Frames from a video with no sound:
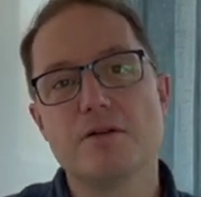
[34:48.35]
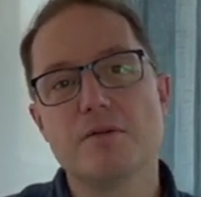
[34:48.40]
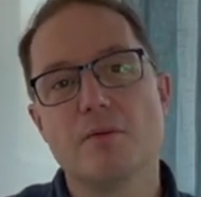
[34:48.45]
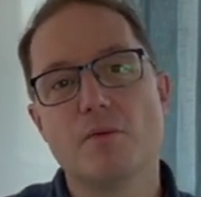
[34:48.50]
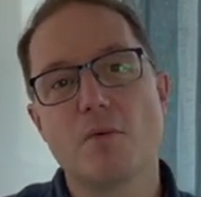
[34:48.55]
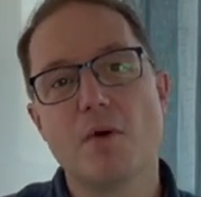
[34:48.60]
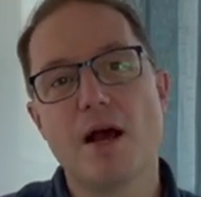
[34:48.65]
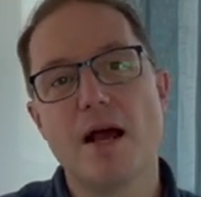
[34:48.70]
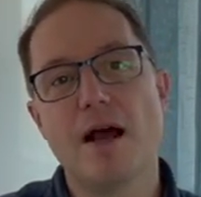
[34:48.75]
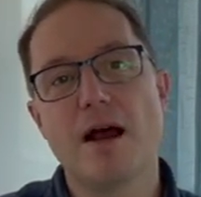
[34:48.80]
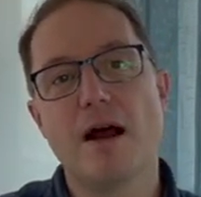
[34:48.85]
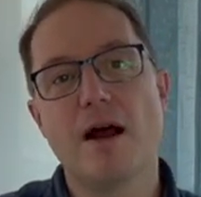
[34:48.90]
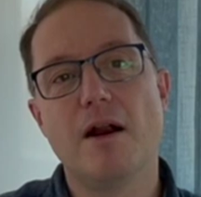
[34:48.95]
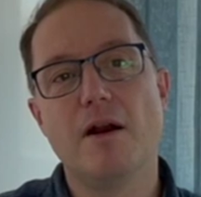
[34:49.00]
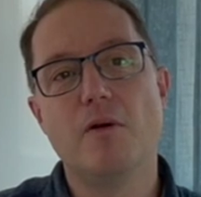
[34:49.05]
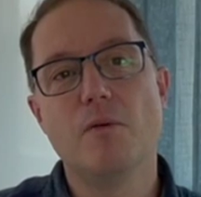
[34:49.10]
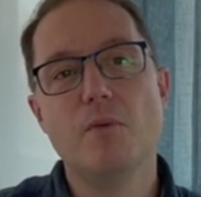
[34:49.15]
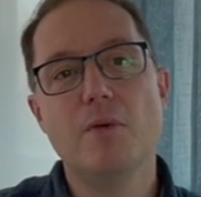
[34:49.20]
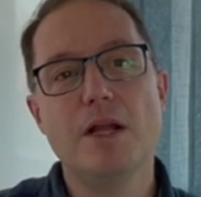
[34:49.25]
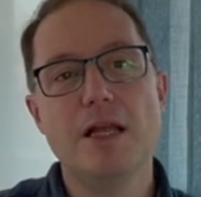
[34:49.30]
where
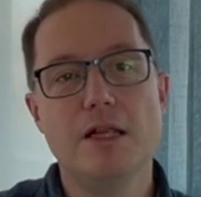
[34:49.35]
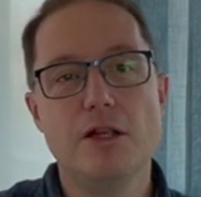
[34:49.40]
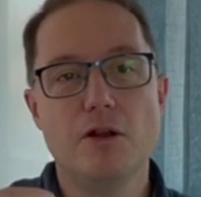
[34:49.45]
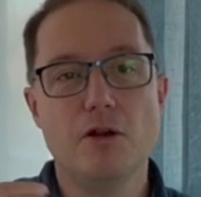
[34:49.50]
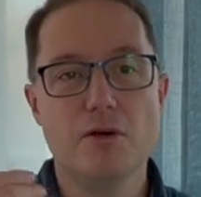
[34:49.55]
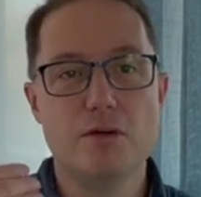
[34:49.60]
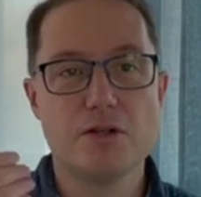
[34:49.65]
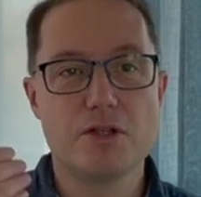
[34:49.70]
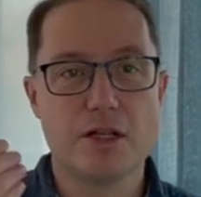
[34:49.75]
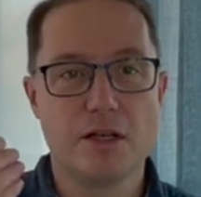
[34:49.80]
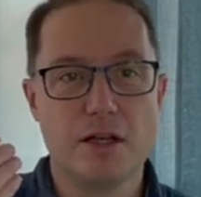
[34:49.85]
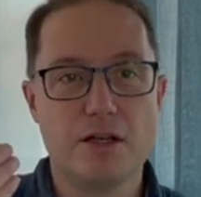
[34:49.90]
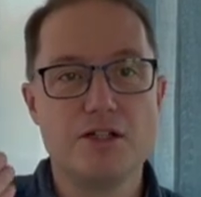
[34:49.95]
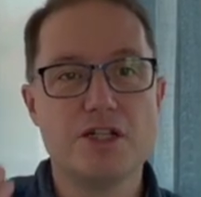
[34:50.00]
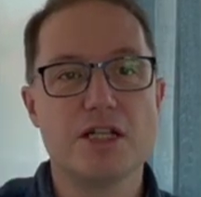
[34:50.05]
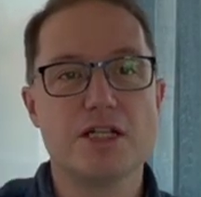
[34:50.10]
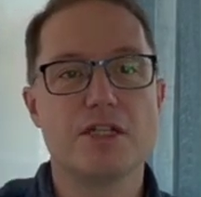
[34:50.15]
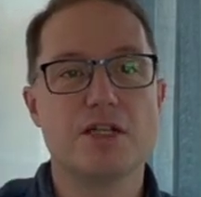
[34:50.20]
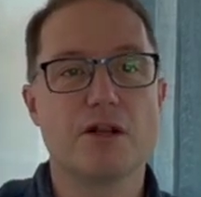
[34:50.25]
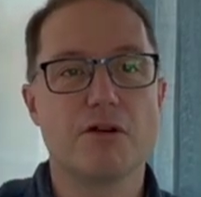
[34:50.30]
we use a
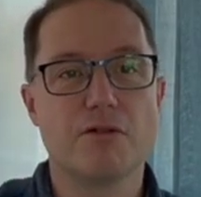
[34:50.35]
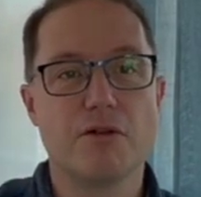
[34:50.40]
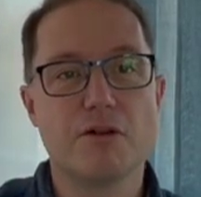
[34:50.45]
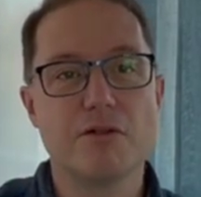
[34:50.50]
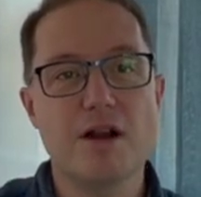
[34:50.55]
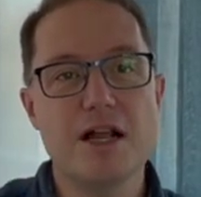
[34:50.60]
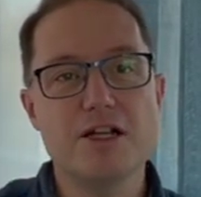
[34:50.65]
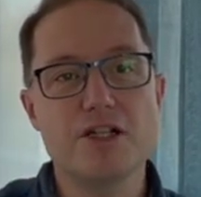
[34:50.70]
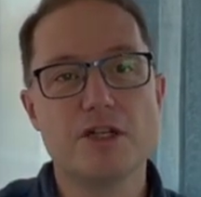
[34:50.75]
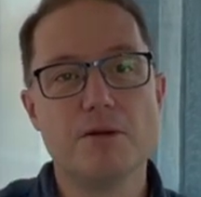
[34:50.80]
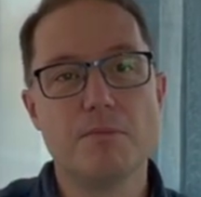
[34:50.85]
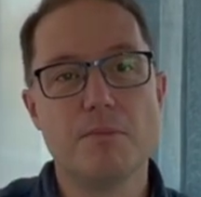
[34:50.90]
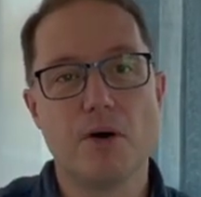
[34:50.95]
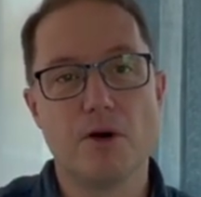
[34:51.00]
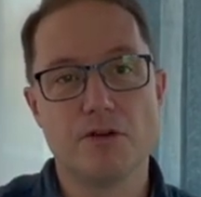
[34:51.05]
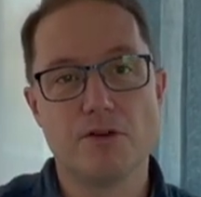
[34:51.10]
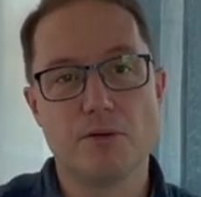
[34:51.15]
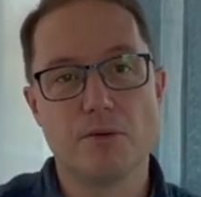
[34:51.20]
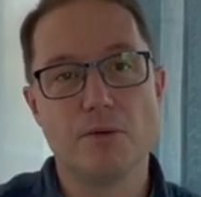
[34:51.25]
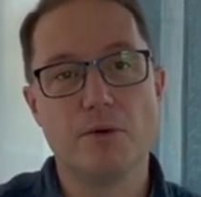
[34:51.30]
logistic regression
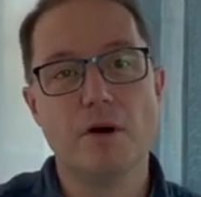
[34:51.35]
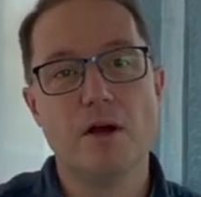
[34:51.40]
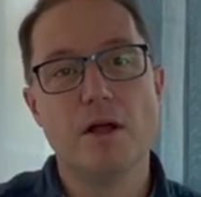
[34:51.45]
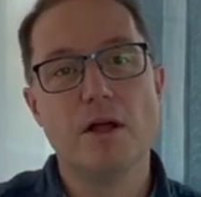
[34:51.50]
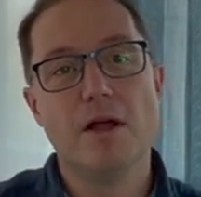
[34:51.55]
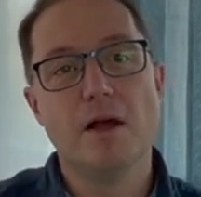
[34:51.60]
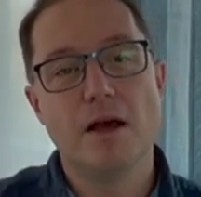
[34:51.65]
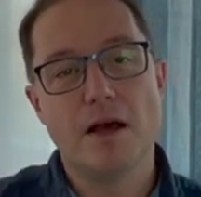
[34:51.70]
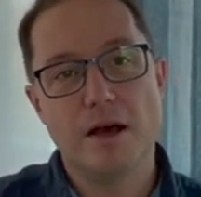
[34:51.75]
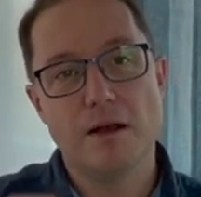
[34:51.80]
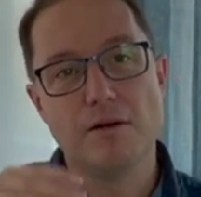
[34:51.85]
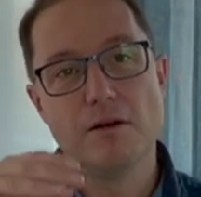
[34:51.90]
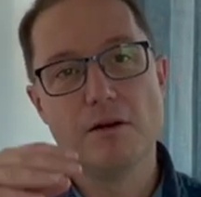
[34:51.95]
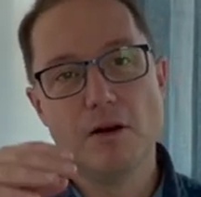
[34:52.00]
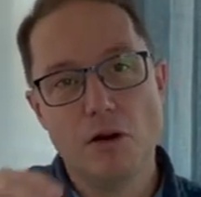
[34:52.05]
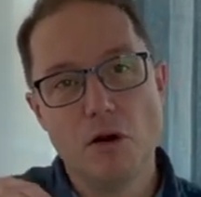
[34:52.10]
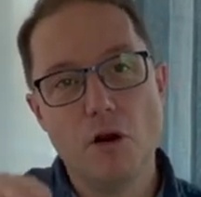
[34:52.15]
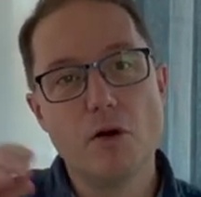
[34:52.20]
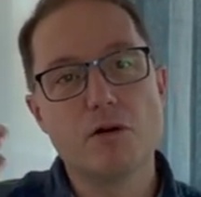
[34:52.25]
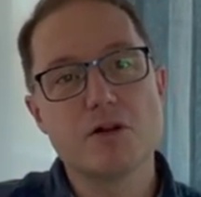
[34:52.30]
model and
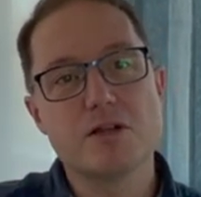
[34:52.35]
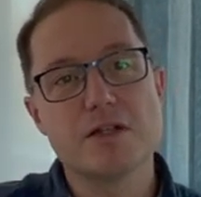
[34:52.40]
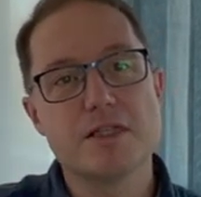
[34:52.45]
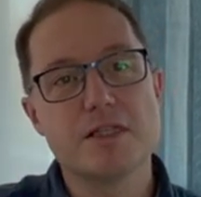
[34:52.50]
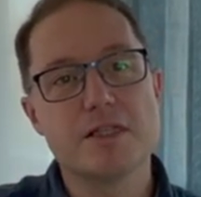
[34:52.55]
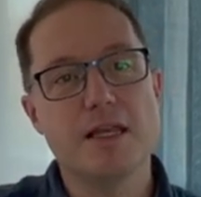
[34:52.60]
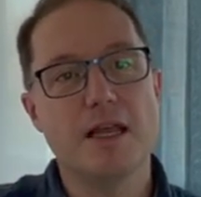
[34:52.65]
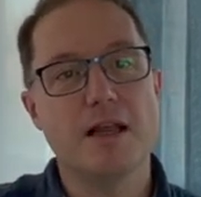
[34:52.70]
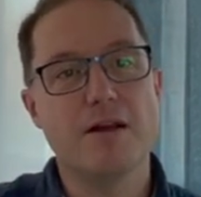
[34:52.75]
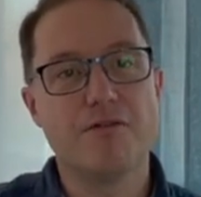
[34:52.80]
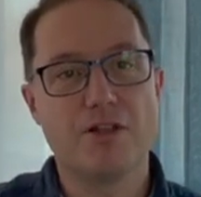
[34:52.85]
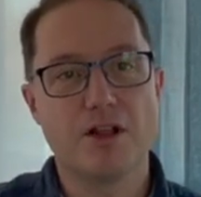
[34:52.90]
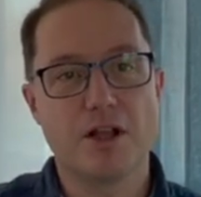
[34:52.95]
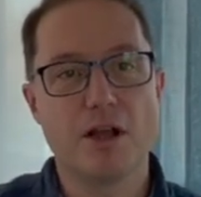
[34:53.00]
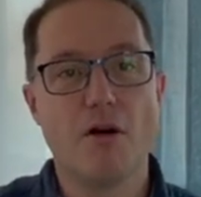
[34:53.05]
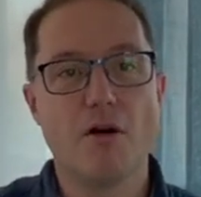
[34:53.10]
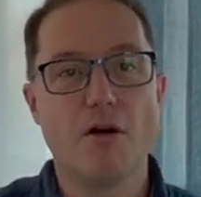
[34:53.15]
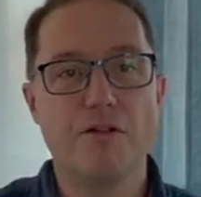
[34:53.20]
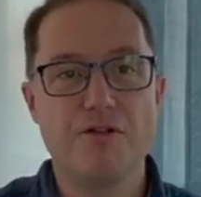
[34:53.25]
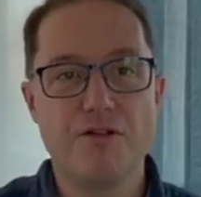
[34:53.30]
look to see if the
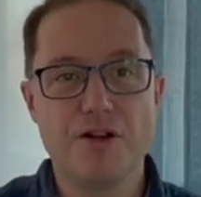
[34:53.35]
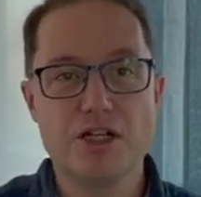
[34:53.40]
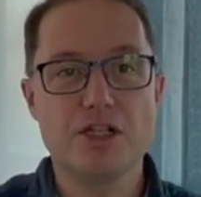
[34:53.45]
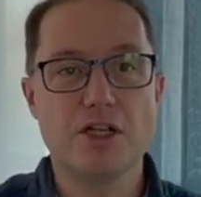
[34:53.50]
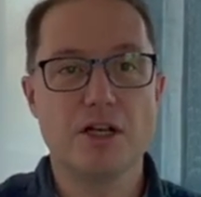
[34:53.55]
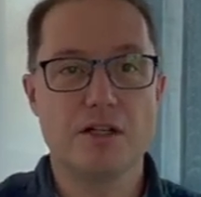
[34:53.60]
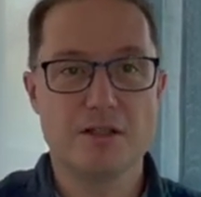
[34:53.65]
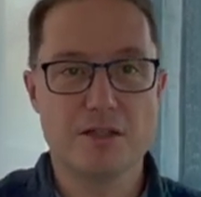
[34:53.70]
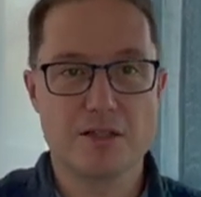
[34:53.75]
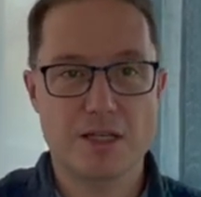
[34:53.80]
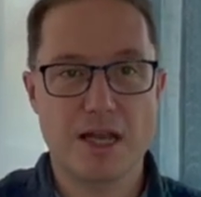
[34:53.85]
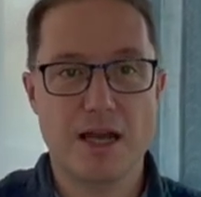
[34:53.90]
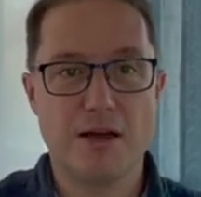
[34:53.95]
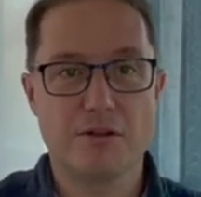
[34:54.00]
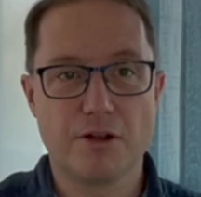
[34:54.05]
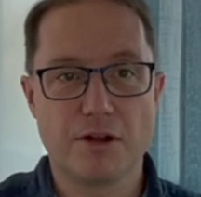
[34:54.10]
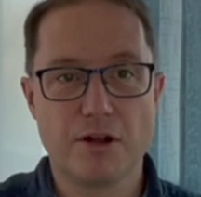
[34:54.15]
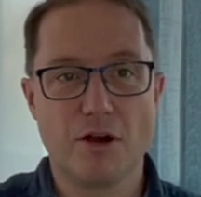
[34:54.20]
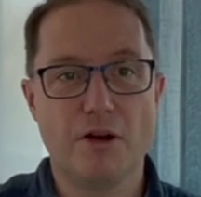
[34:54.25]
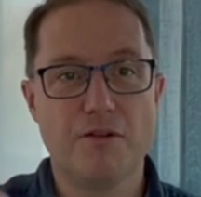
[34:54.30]
coefficients, how the
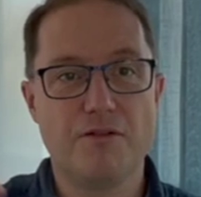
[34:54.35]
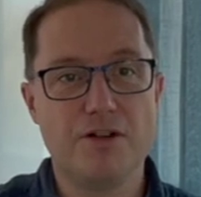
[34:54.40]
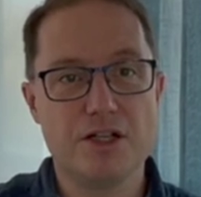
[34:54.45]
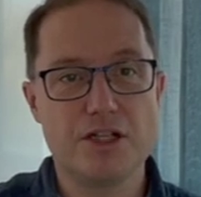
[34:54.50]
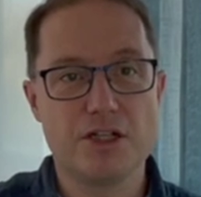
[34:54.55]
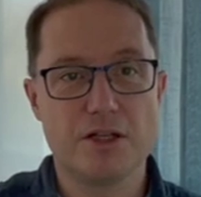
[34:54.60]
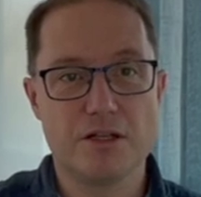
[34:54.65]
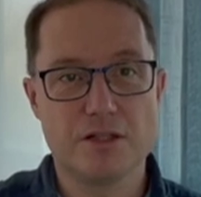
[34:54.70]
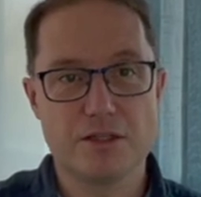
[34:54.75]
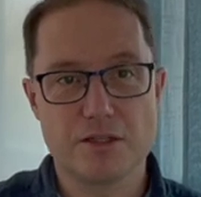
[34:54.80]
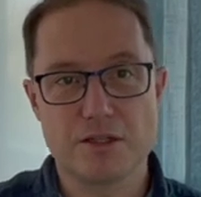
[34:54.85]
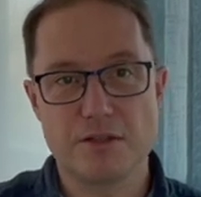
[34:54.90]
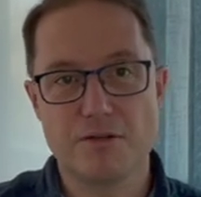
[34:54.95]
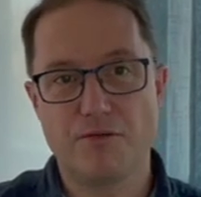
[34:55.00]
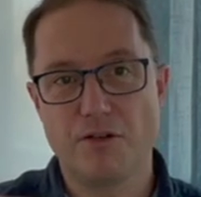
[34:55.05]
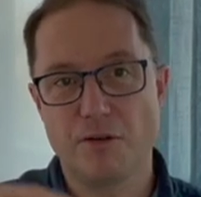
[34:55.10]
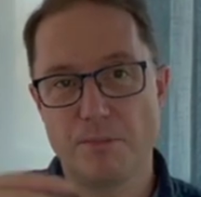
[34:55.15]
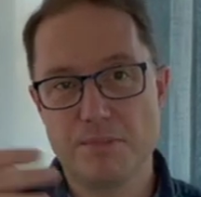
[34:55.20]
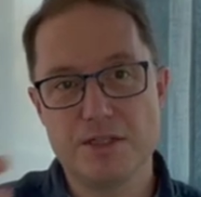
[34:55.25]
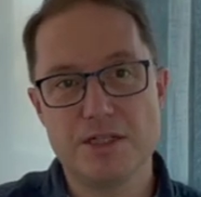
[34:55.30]
coefficients for a
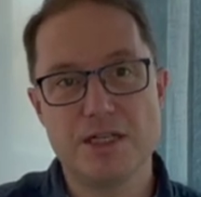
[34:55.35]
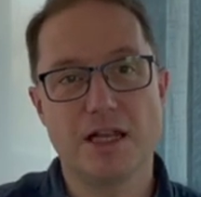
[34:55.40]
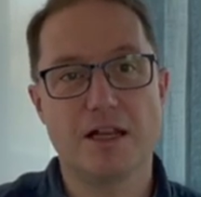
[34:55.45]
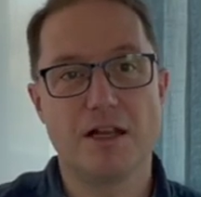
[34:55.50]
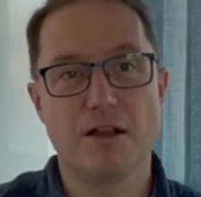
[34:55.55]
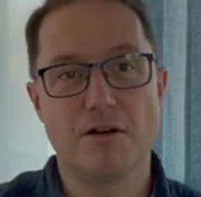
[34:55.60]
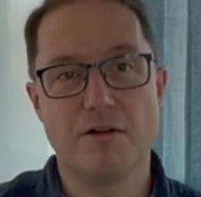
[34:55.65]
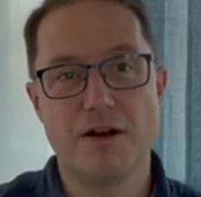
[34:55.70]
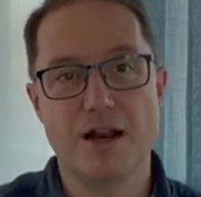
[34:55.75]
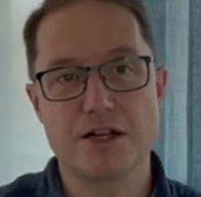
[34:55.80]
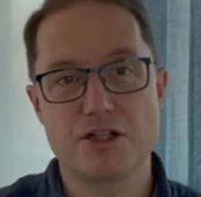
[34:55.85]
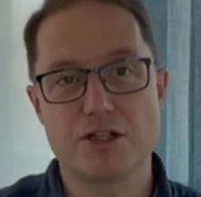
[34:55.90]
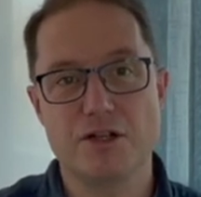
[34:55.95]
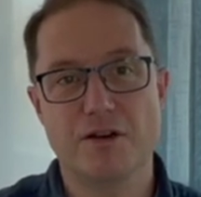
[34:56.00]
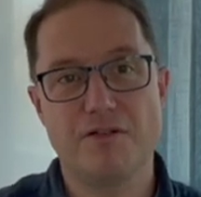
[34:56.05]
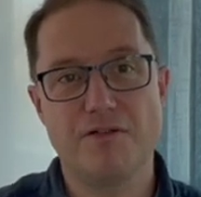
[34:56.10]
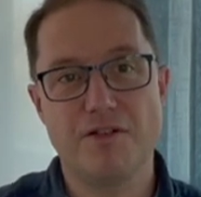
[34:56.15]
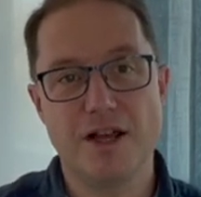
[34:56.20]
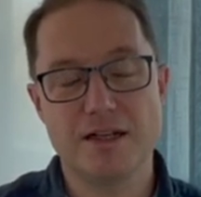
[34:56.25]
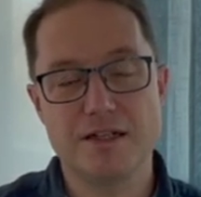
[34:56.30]
particular action are
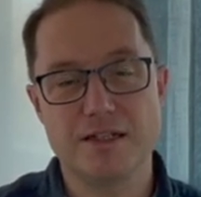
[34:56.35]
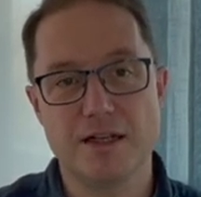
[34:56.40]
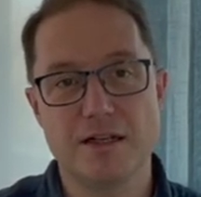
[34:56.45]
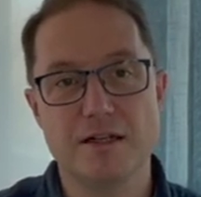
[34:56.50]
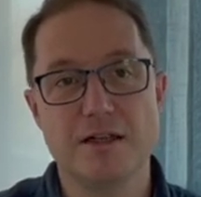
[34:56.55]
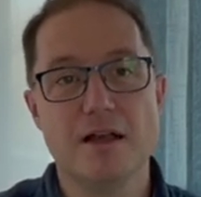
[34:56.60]
affected.